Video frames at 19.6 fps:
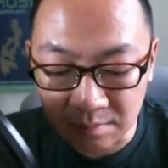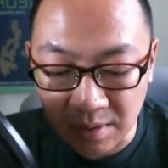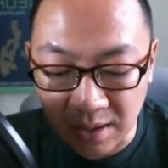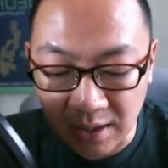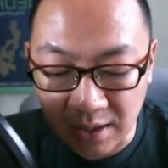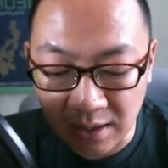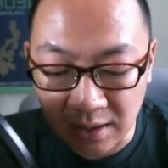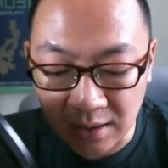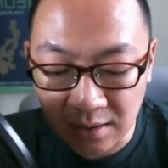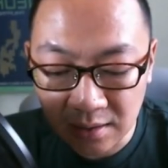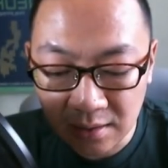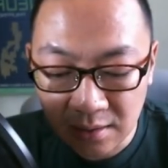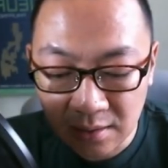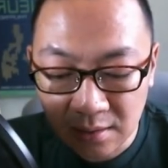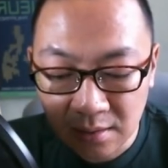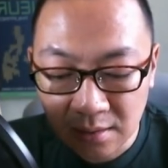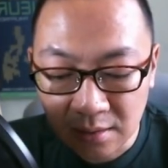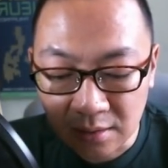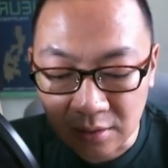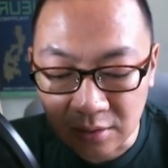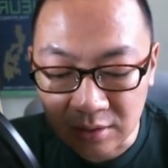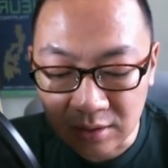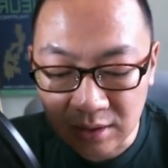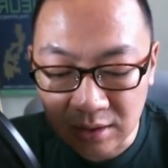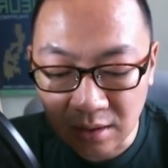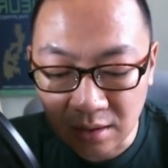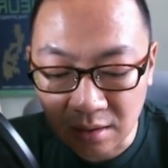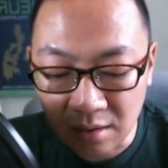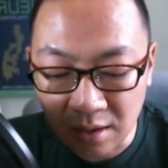by, you
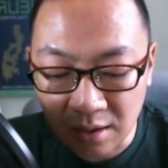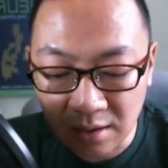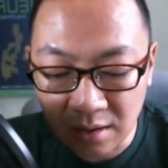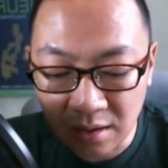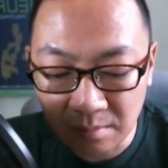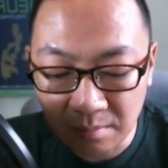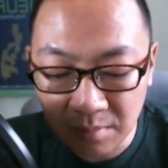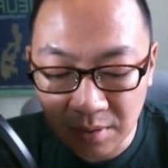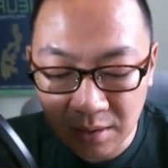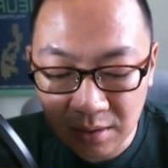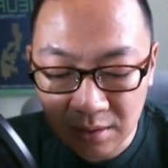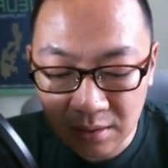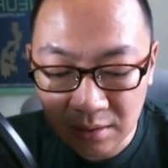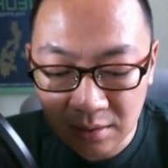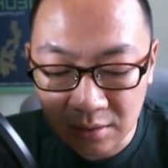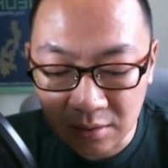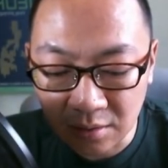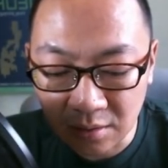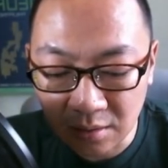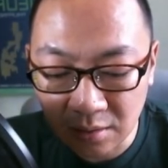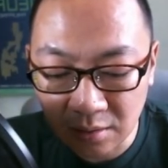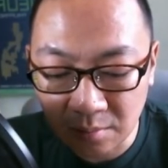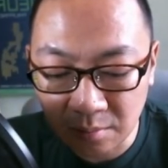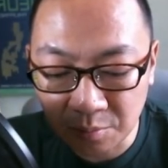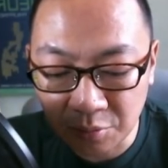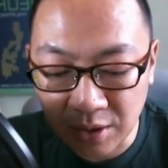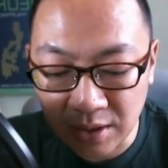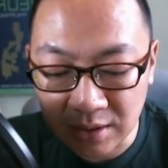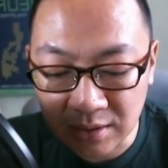see the card number,
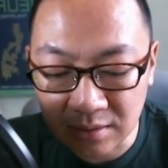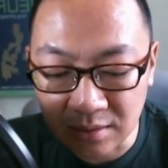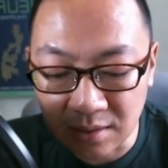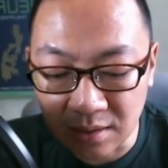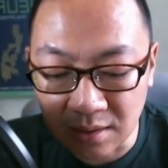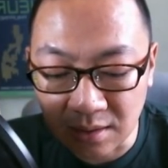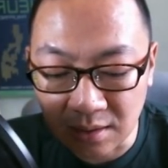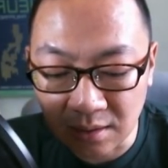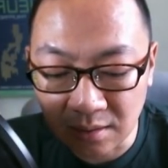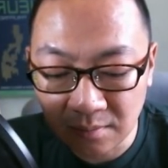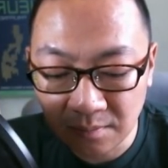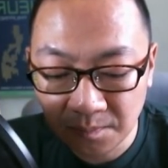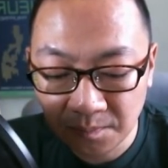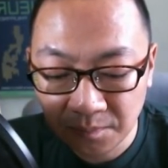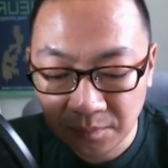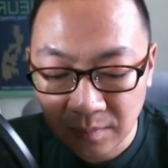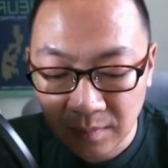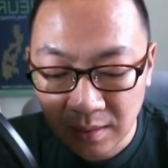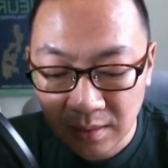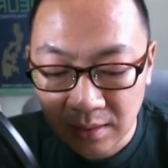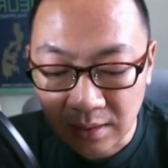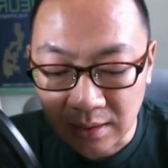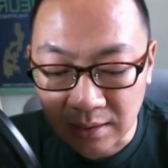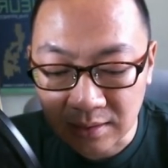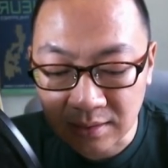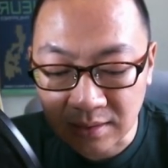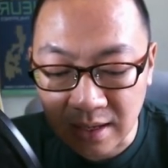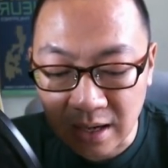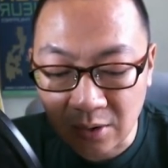you press
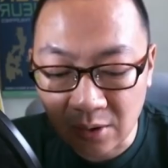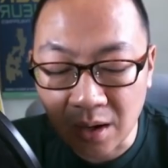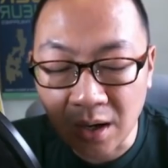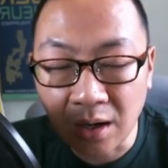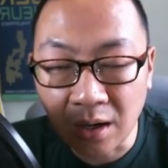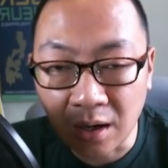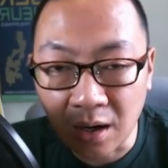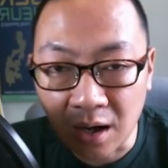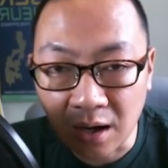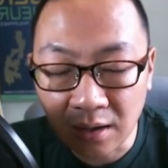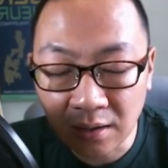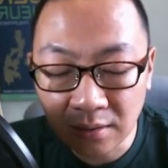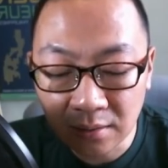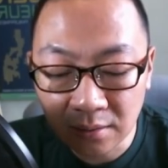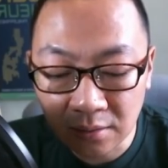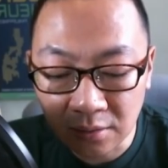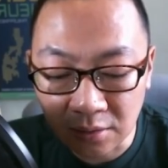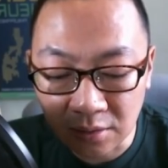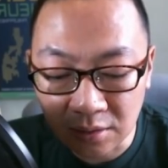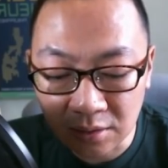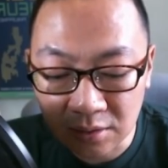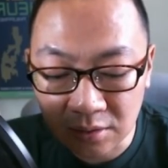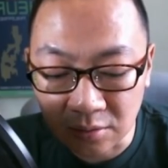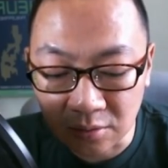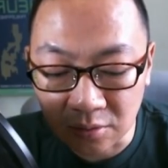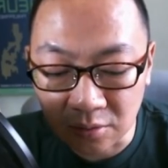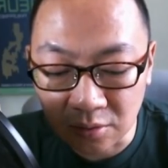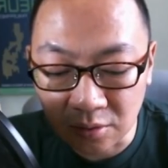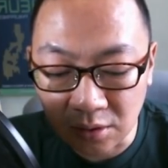it's now unlocked,
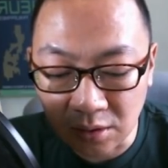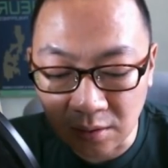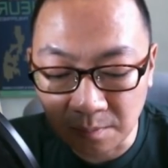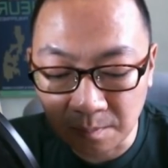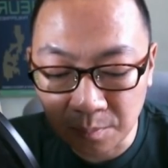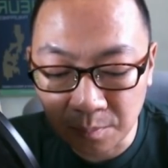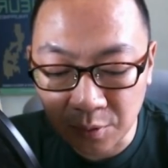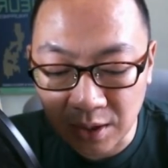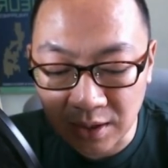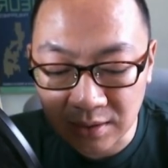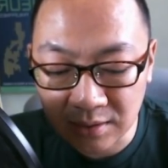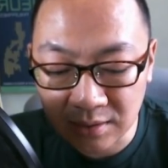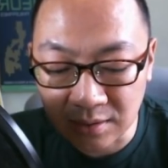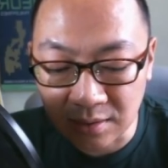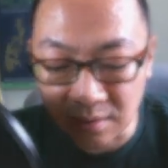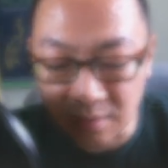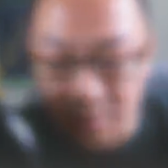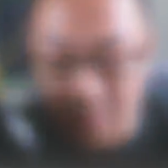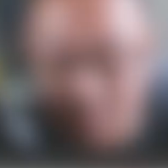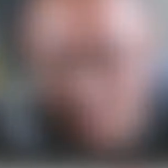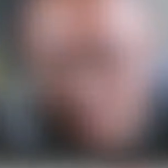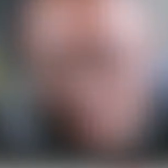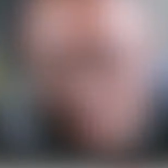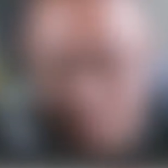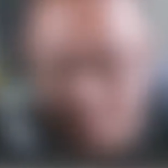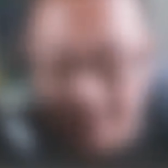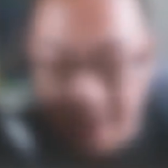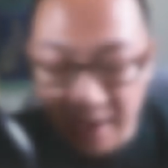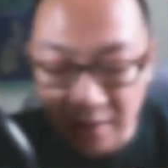so you press the
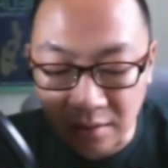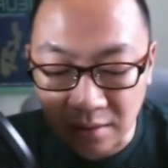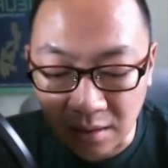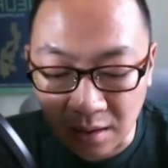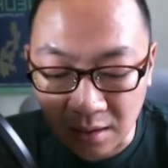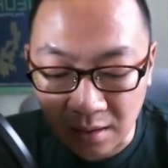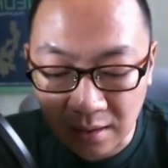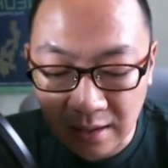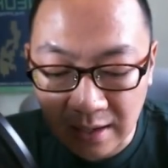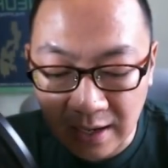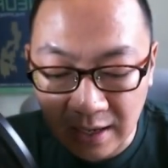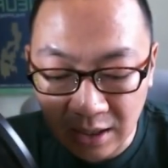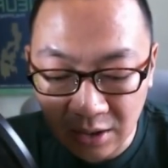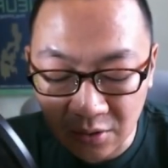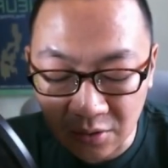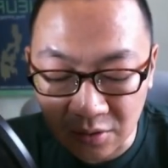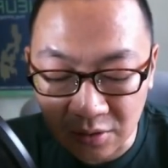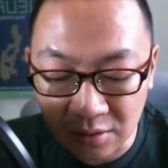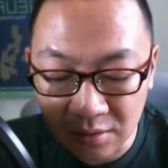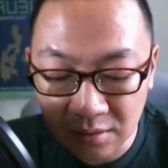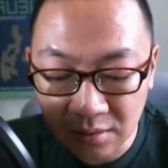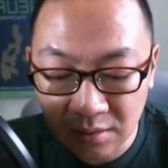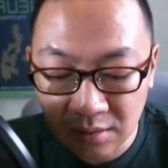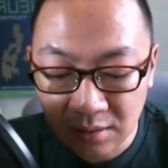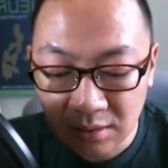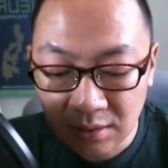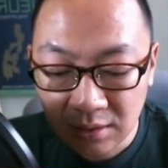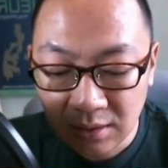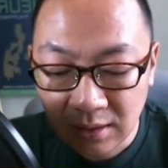padlock icon,
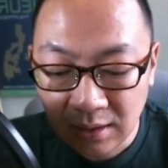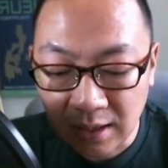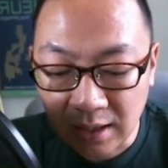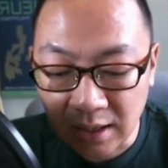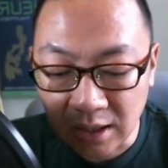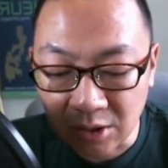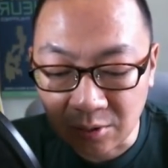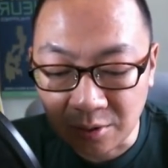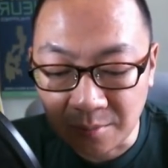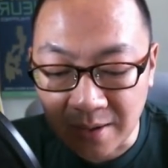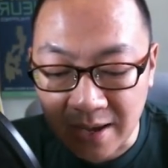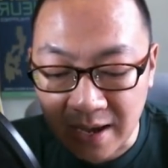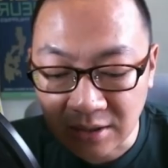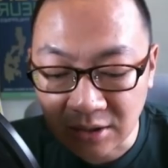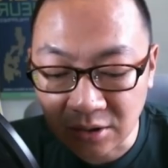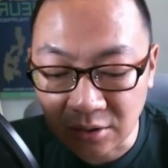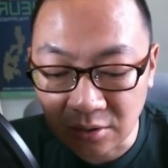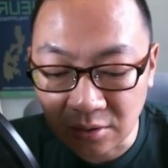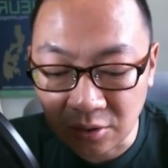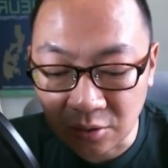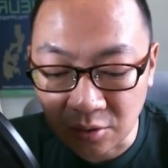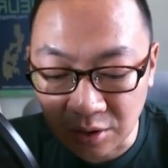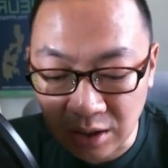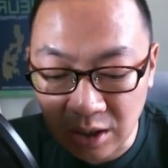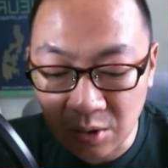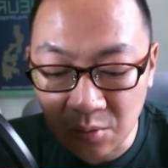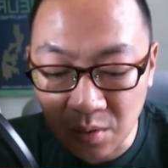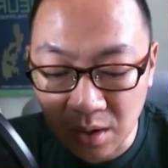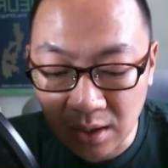and you will be asked, you
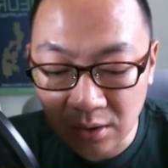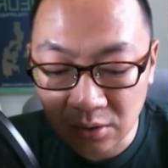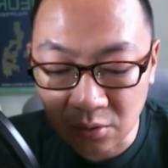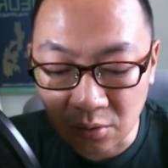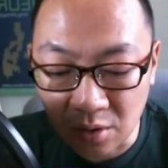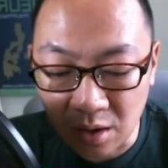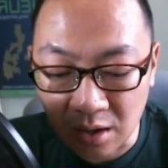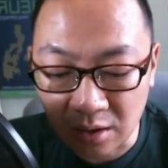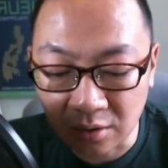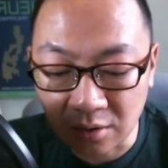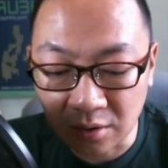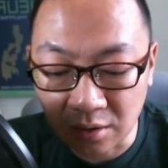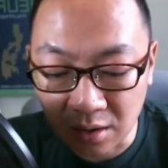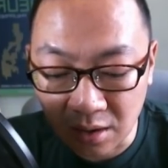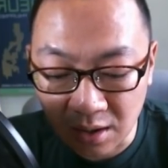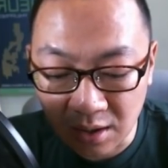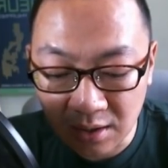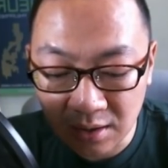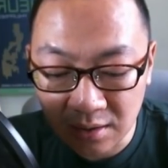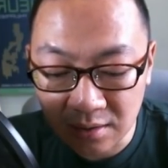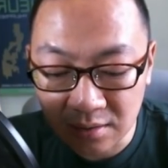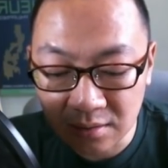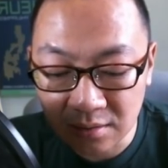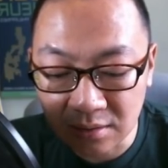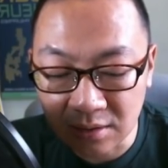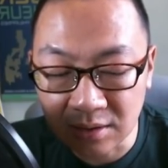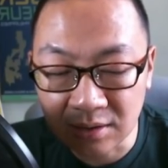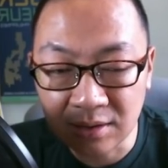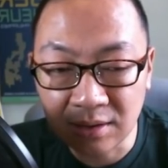really want to lock your card,
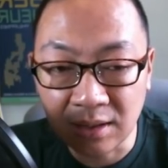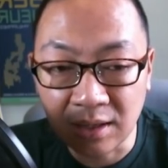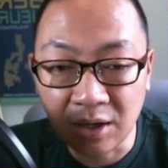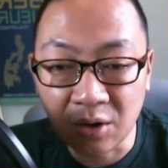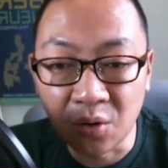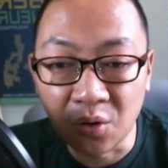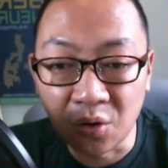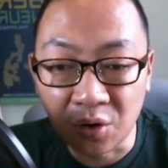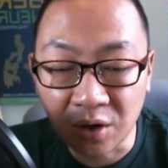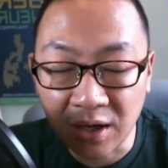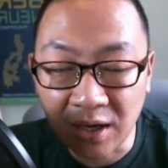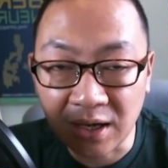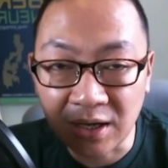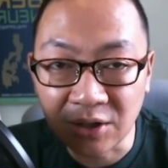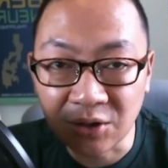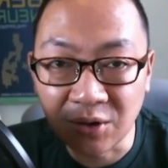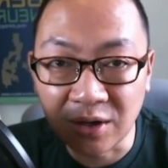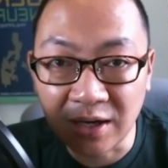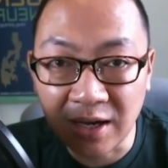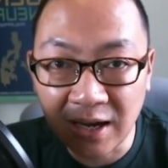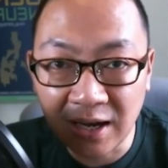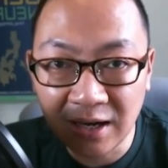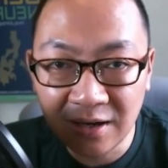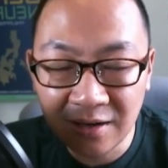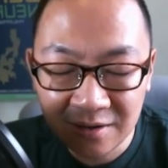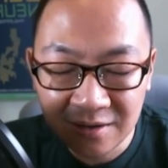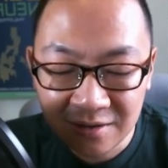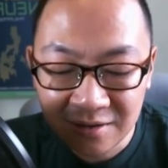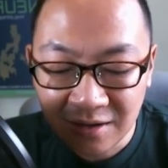just click OK. So
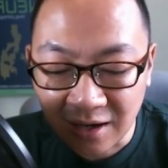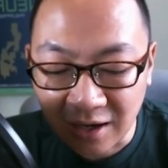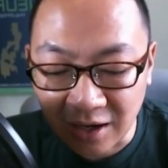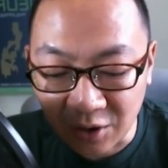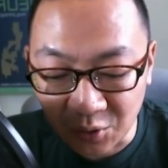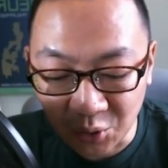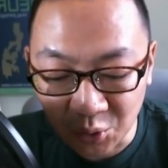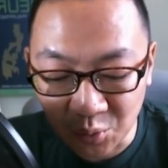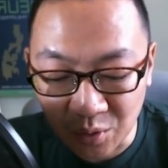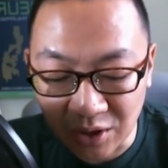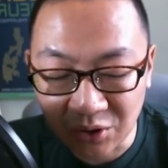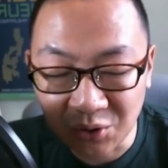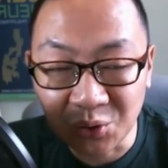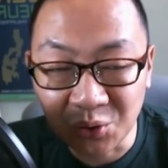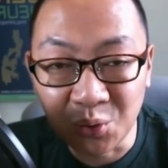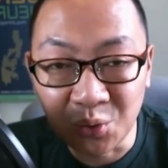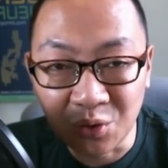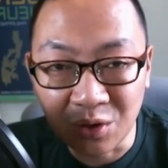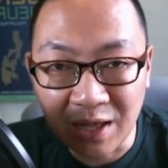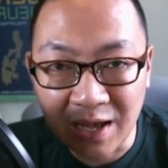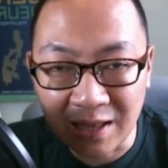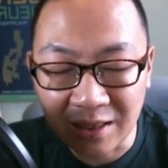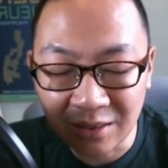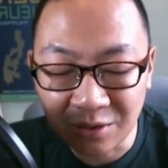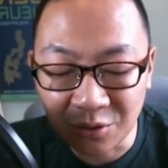again, I don't want to do that